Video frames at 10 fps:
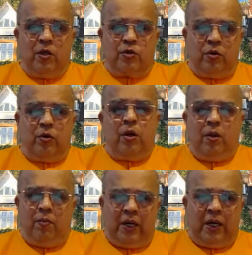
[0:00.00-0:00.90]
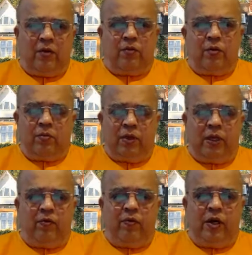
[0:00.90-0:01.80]
So,
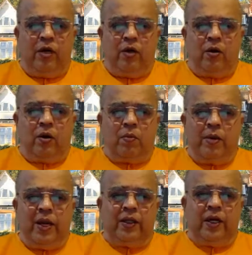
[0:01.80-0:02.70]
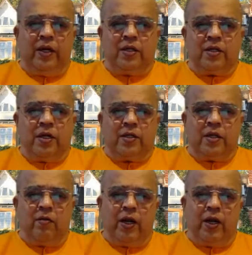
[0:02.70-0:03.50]
but we need not make that distinction.